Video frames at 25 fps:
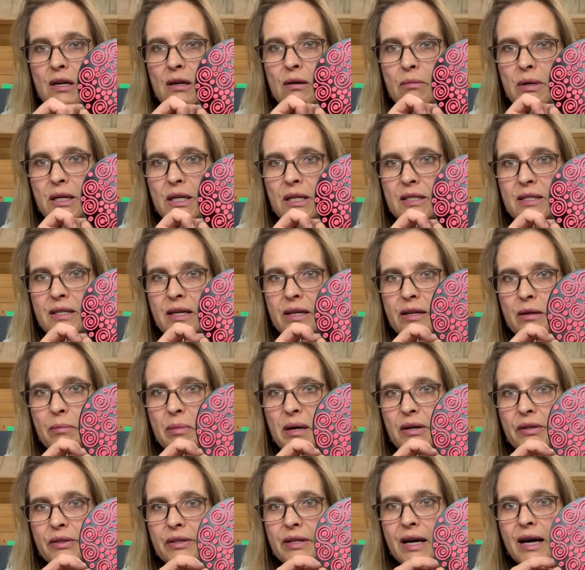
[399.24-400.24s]
But it's not
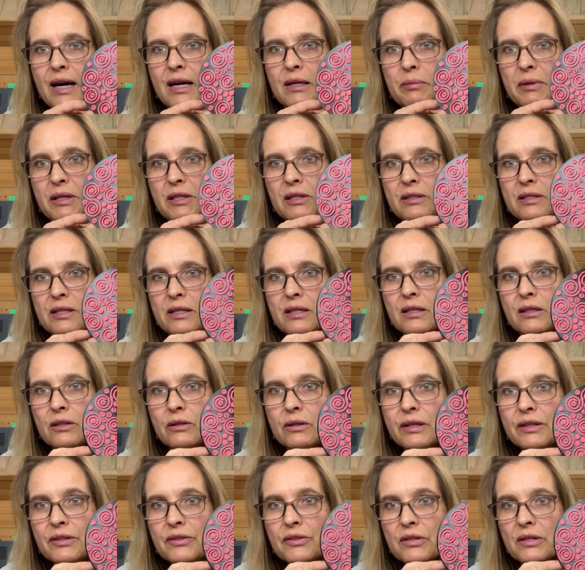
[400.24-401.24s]
about that. But take a look
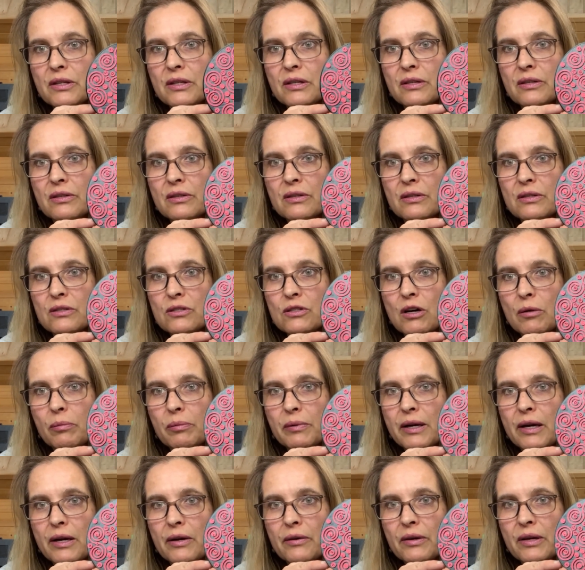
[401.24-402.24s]
at the top
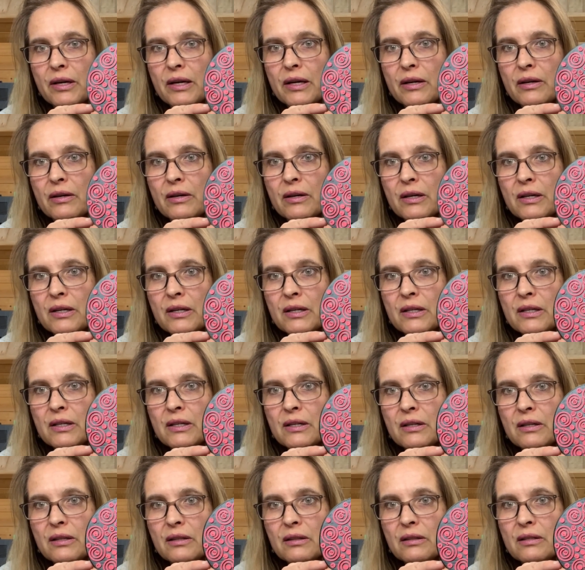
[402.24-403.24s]
layer here.
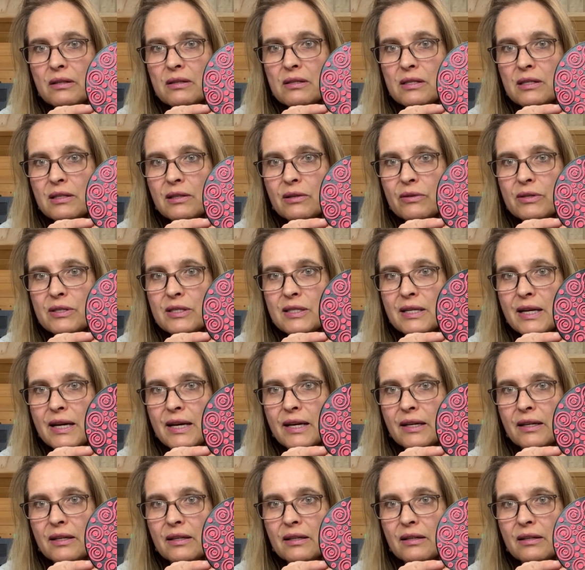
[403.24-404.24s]
This looks
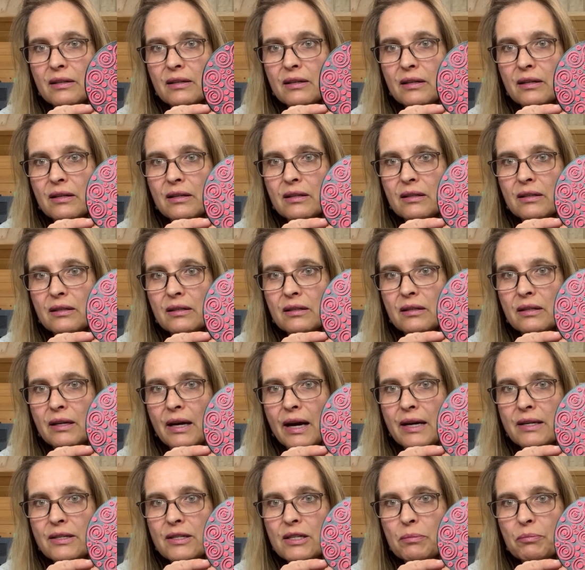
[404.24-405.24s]
like
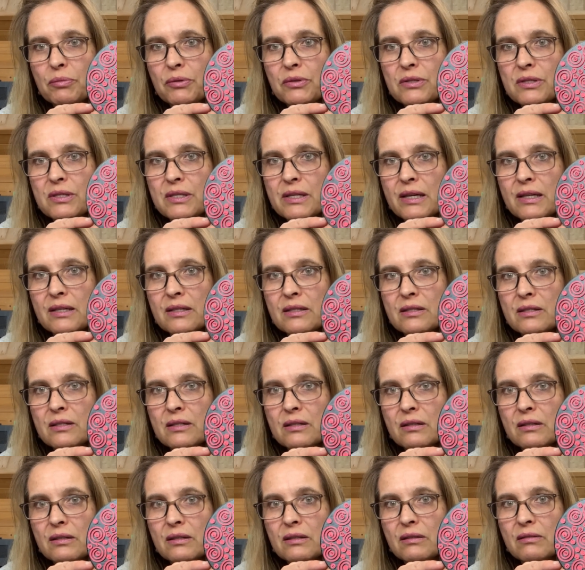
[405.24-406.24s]
90%
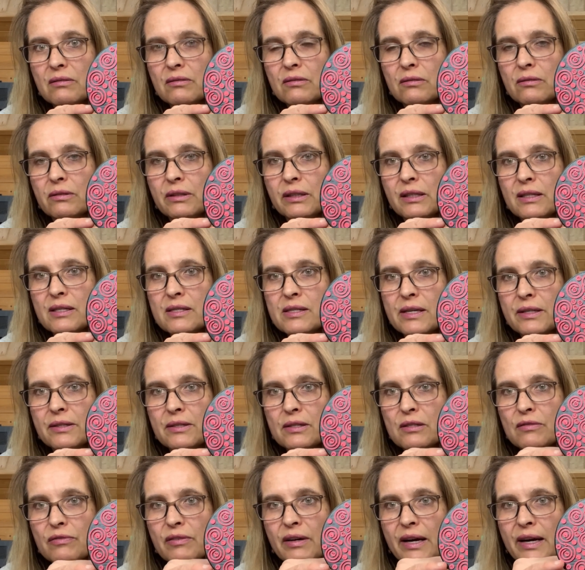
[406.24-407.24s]
really
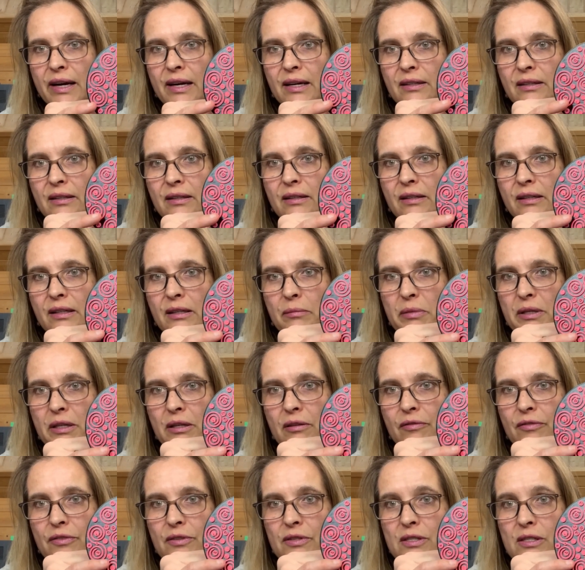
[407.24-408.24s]
satisfying, a little bit
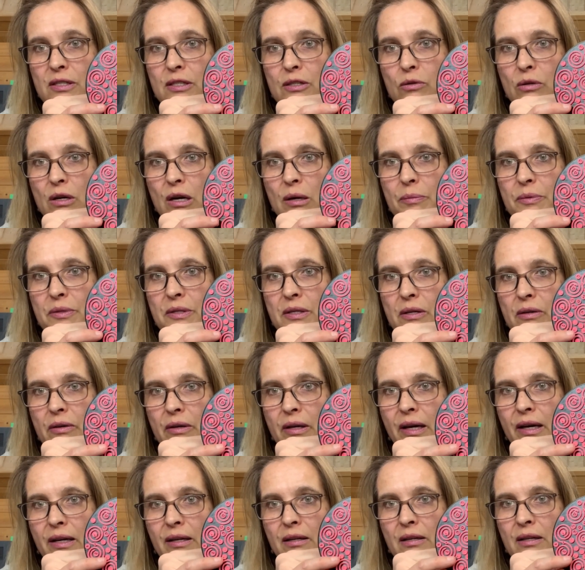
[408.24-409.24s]
of these stripes here
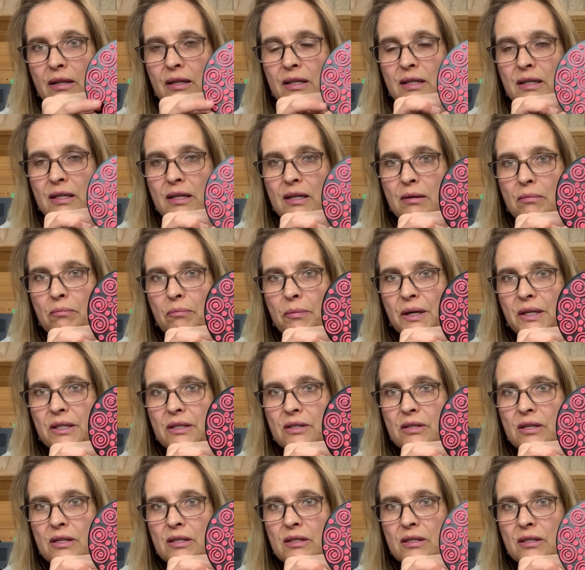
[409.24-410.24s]
again. But
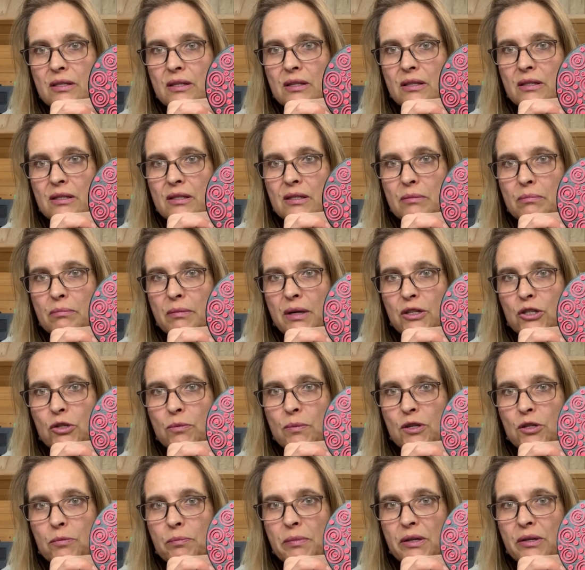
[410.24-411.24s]
this is much,
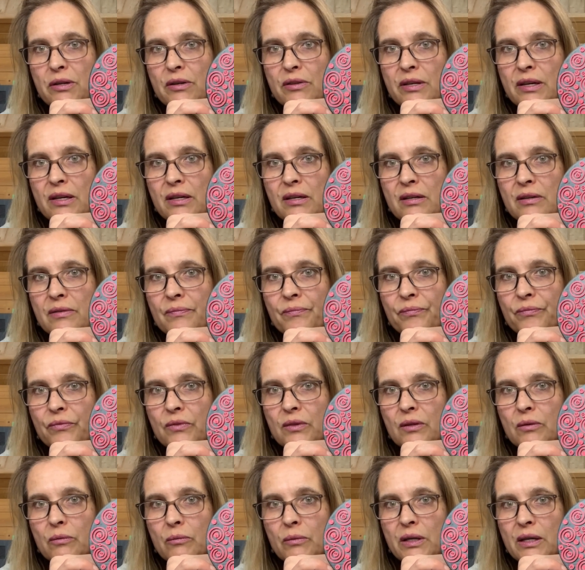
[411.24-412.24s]
much better than
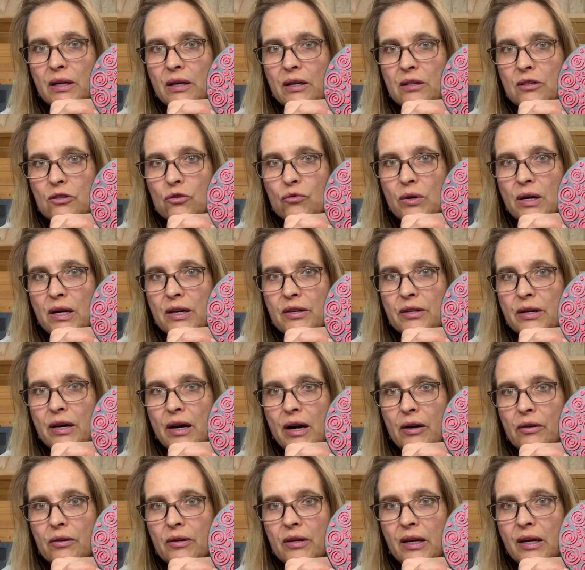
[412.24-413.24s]
when I tried the
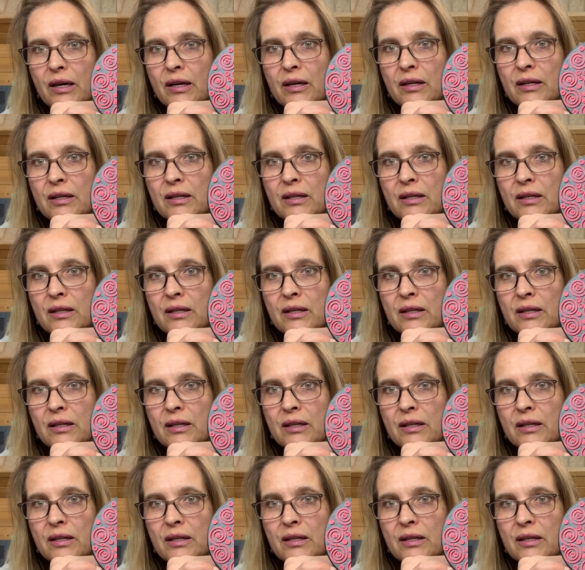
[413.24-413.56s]
ironing.